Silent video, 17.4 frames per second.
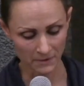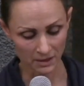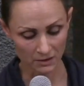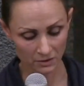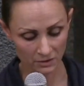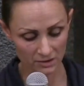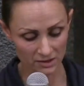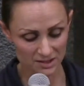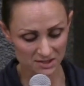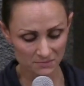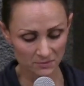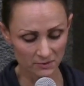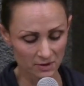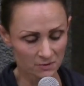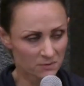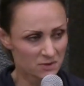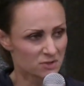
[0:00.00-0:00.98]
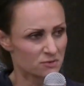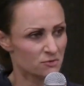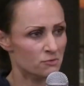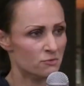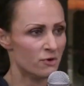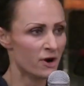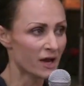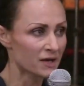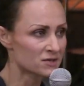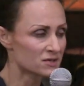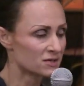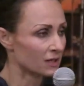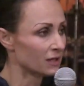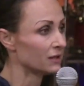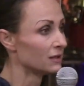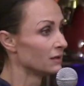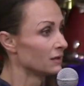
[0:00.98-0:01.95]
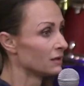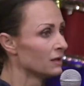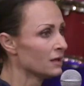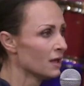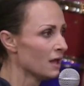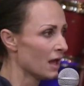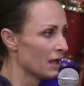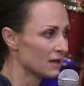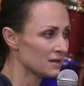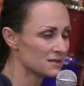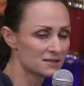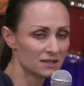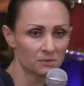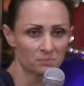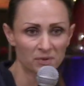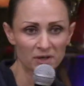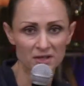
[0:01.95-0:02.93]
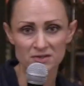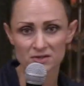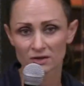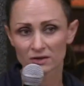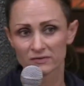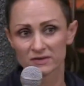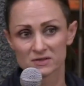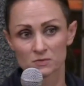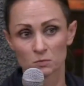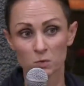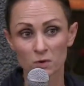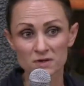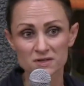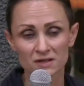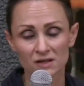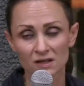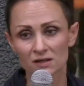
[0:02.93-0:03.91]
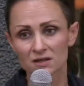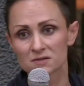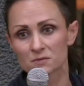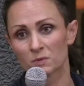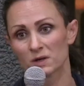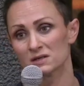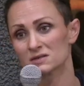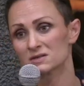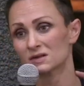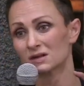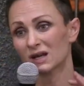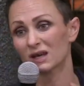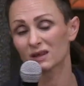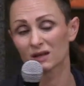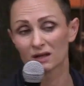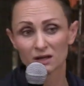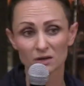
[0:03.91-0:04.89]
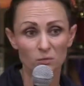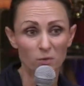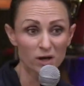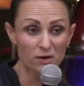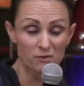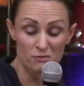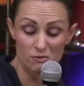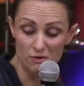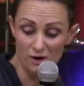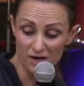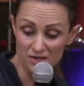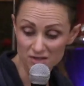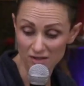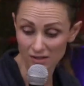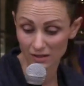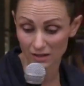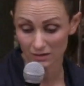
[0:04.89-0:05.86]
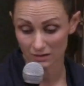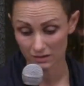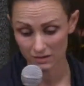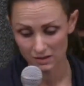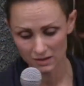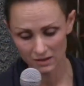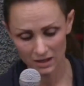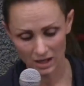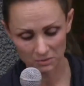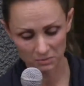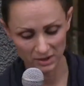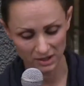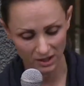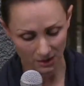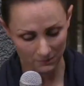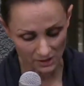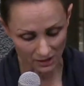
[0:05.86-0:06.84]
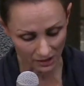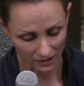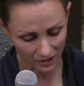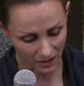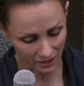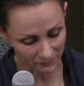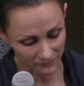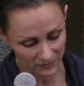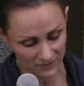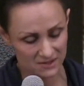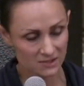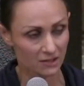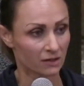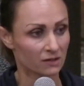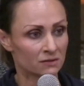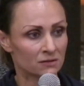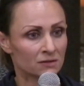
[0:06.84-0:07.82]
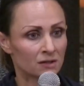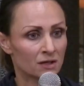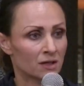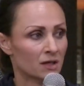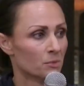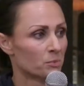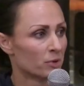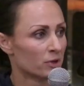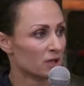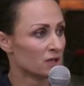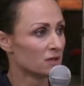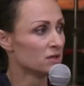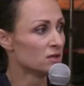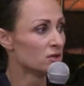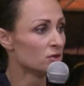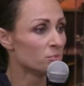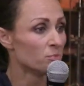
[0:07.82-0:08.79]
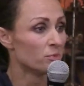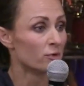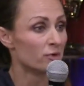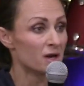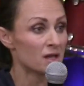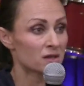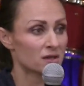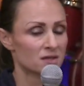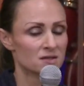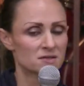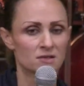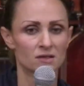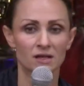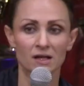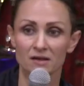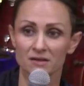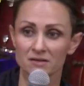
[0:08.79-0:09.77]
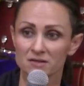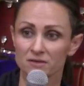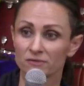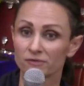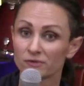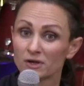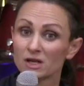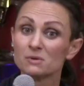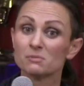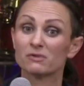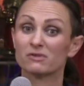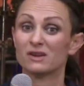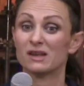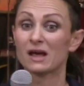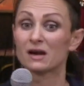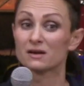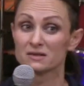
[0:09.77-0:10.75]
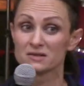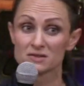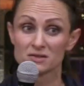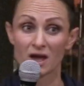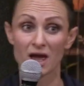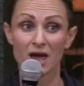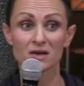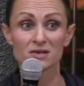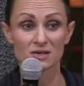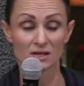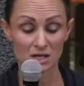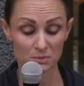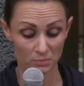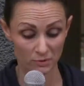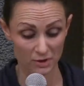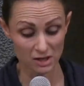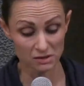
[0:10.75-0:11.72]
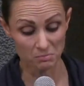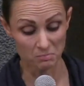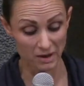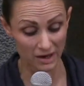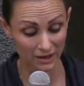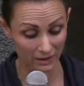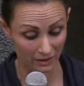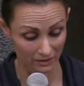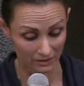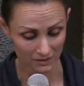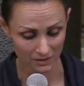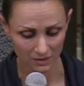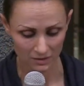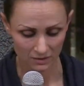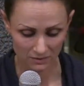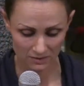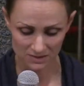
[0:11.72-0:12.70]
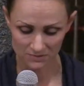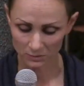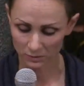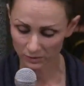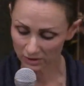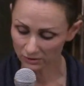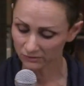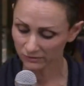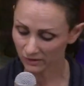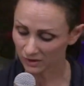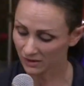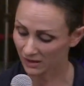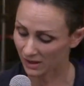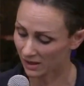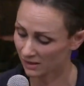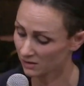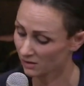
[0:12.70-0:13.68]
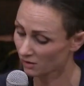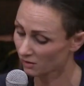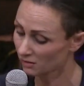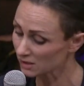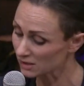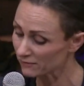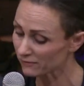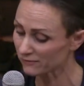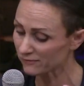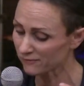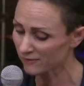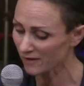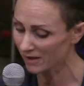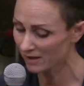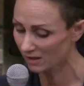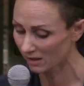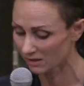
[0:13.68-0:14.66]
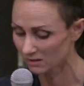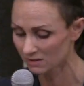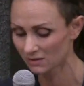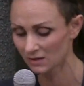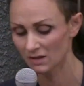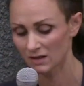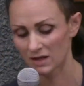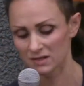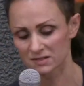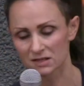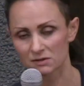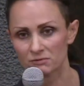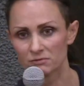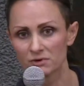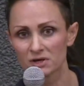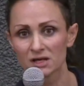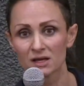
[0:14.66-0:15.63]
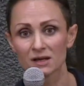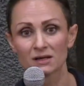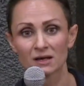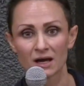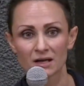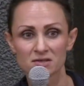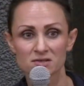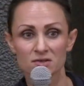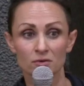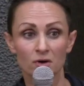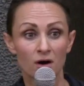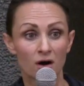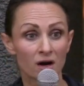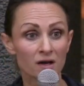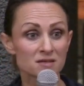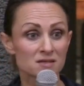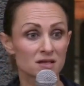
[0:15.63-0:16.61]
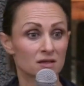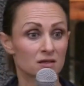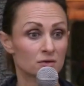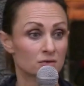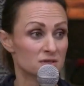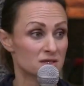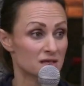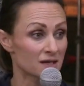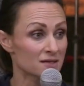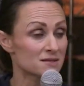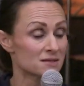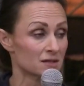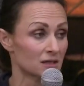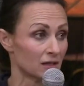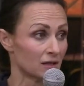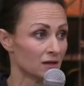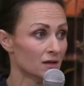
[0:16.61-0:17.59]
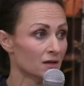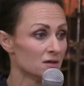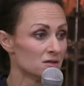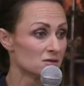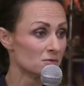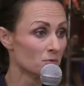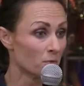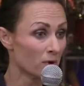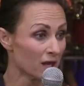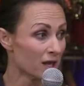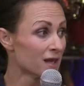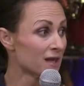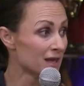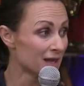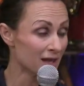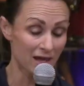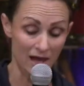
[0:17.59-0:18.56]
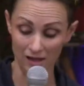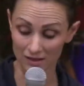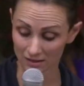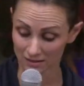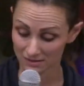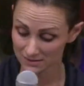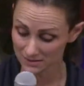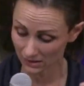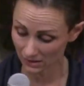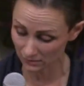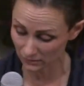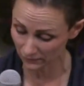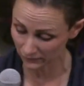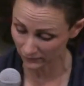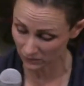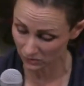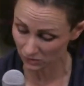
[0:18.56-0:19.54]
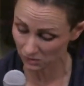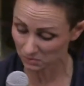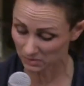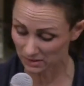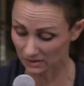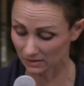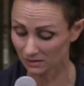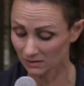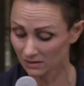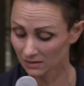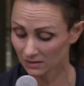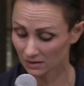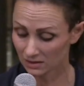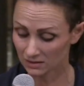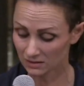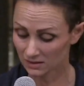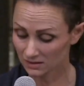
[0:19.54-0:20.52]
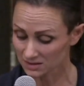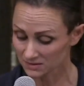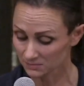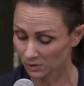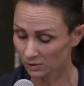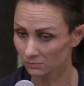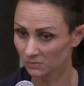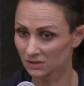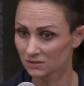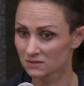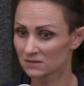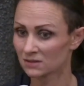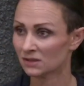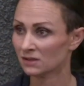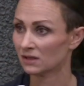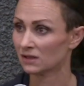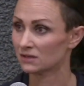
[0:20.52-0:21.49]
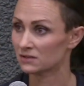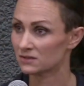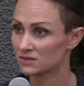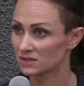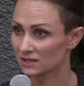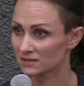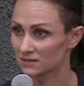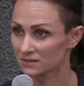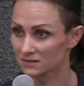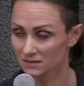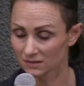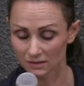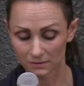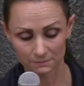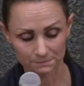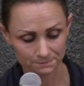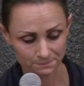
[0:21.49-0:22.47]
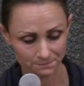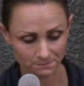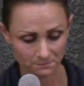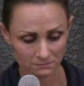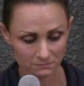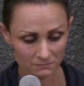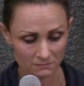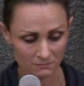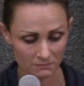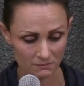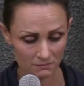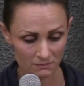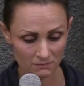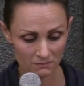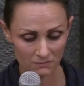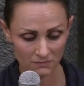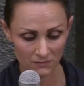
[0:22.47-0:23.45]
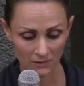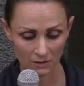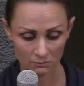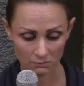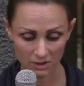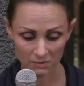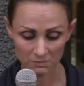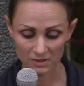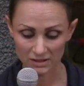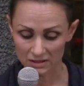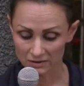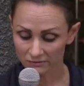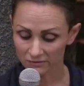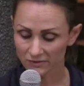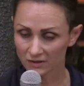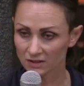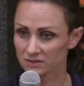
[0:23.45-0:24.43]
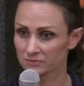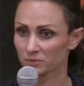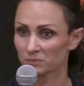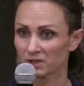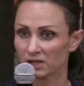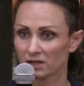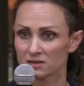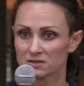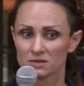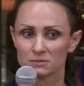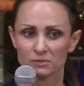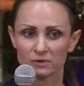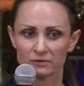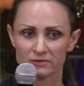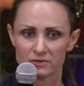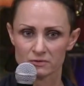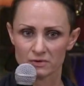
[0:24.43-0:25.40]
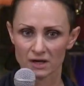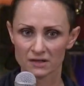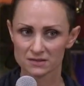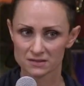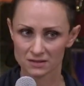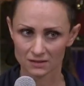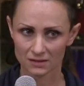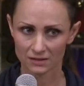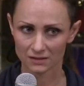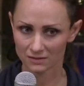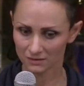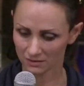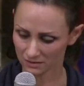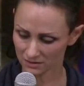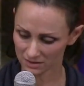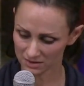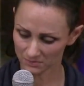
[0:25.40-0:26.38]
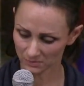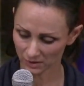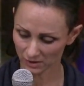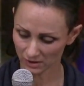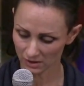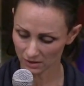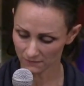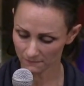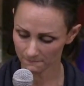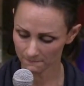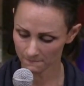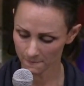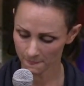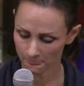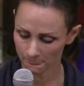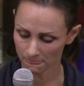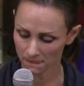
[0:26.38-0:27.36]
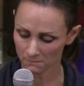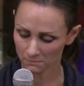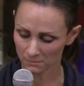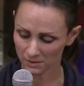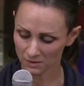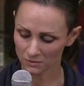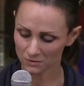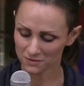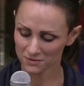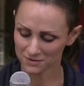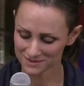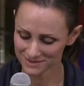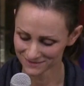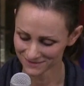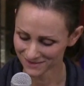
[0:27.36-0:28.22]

And Holy Spirit, would you rush in? And I see a picture of his water and his wind together in one, rushing in and becoming a comforter, putting new breath into lungs, the freedom of lungs to actually breathe better this morning, Father. And holy fire as he reignites your heart and your destiny to where he had intended for you to be in this moment, in Jesus' name. And we believe things will begin to move drastically in this body because